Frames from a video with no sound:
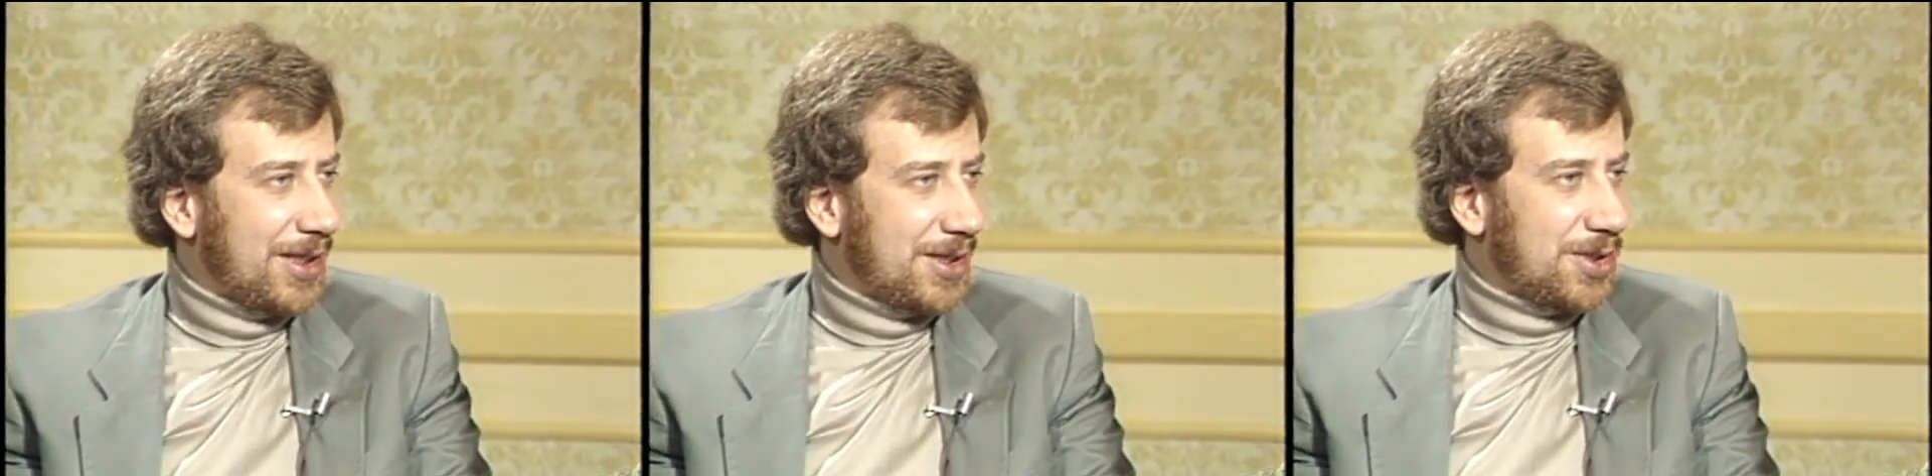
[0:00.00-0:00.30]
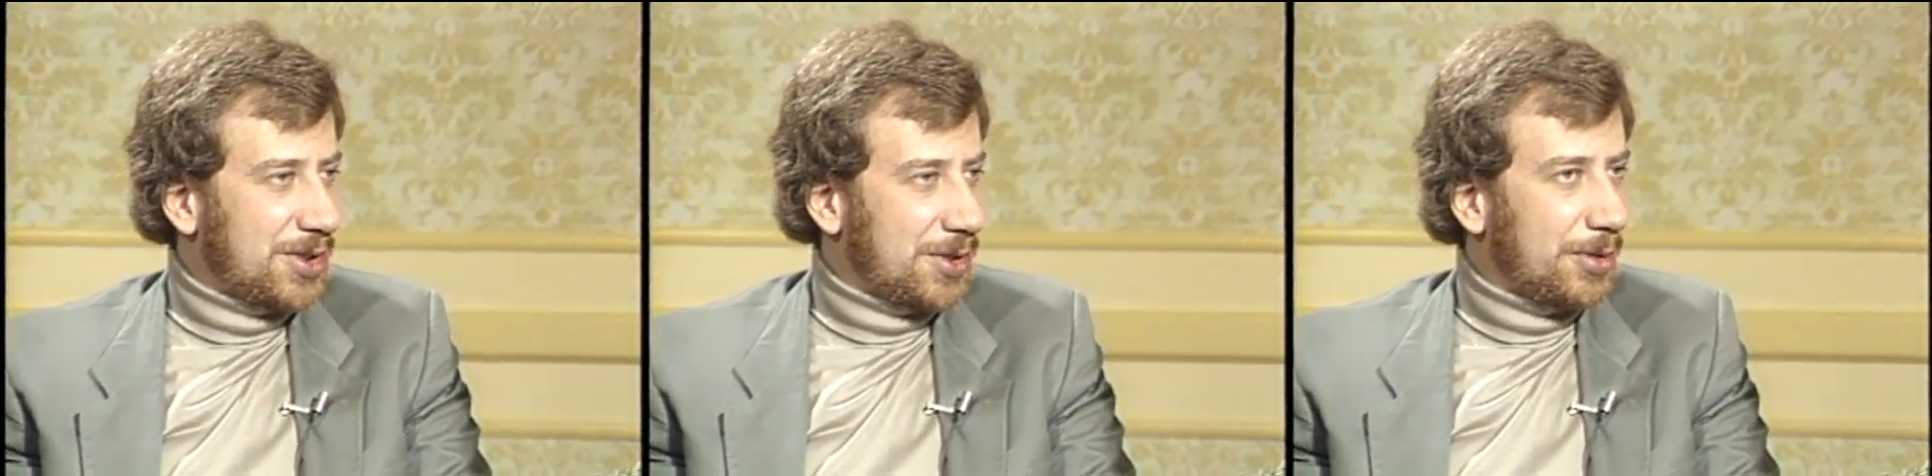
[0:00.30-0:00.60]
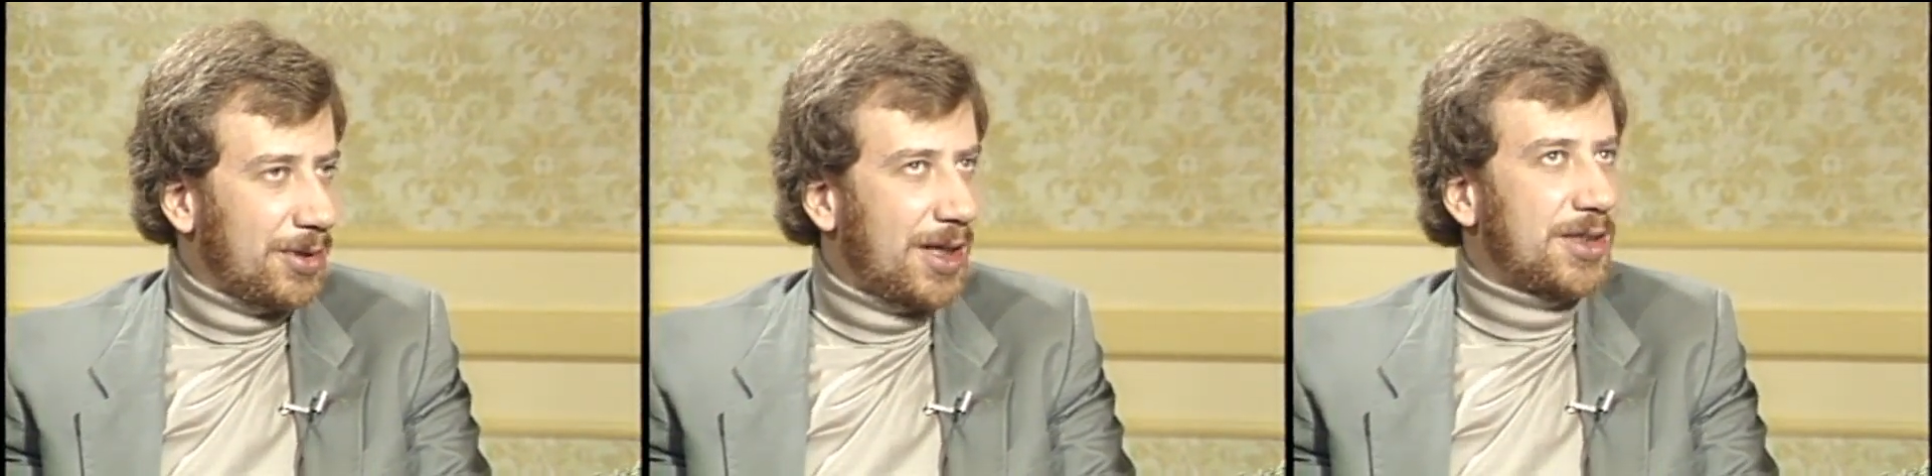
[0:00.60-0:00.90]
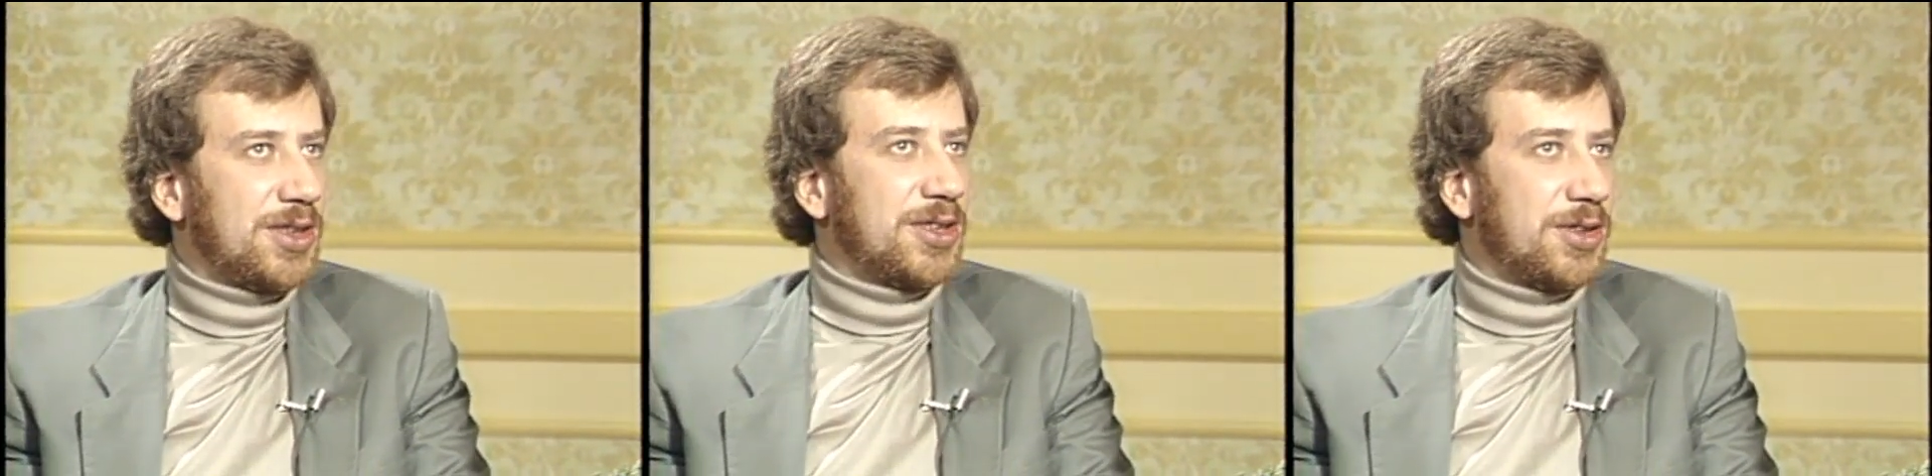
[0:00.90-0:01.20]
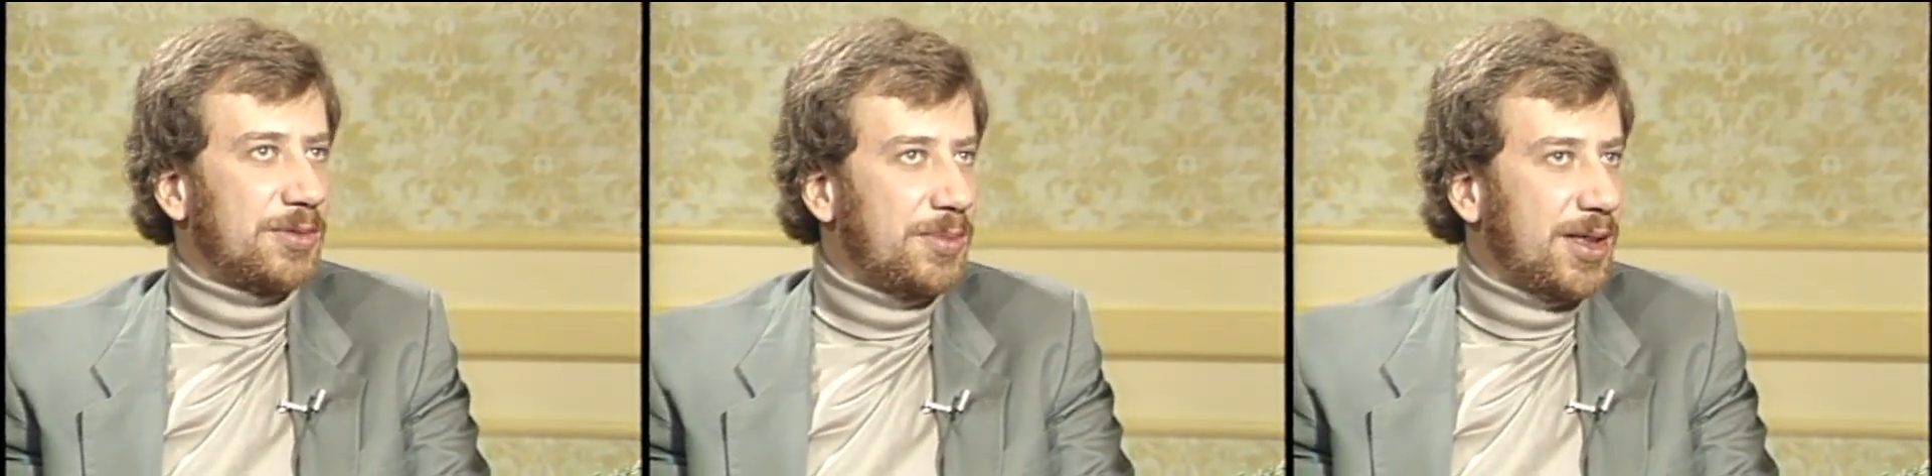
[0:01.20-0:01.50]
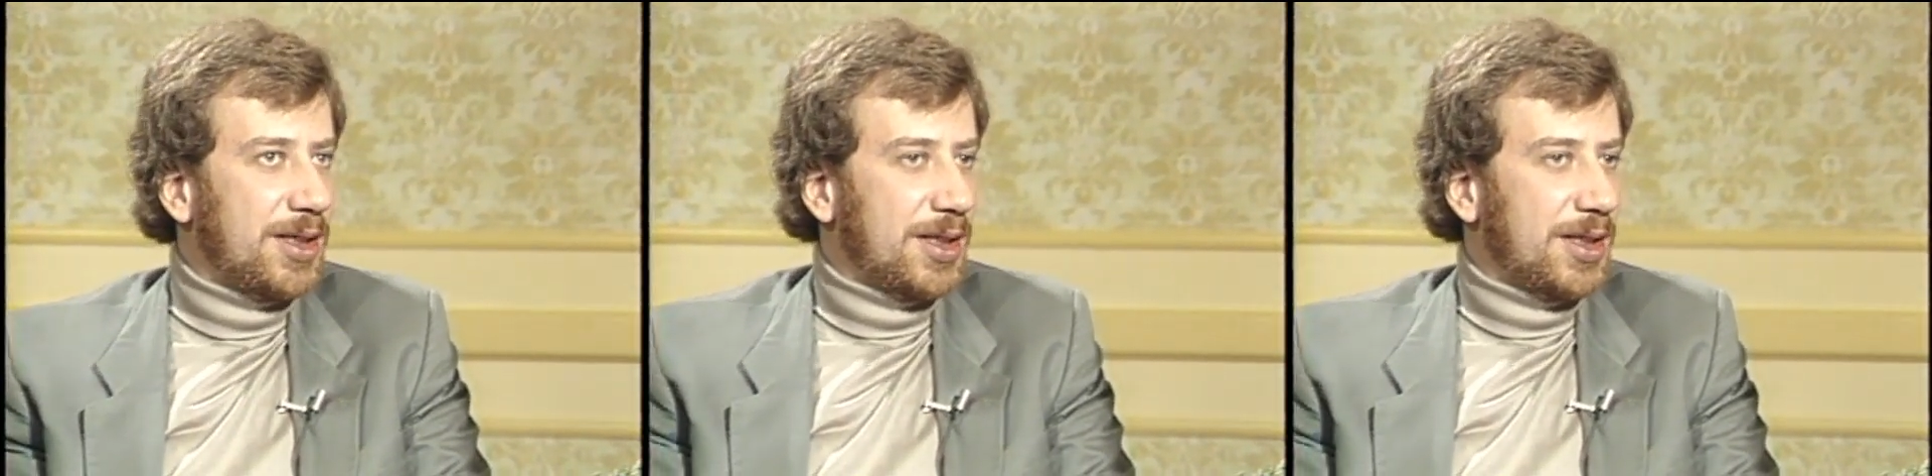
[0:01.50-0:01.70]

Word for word: It's so large and so big.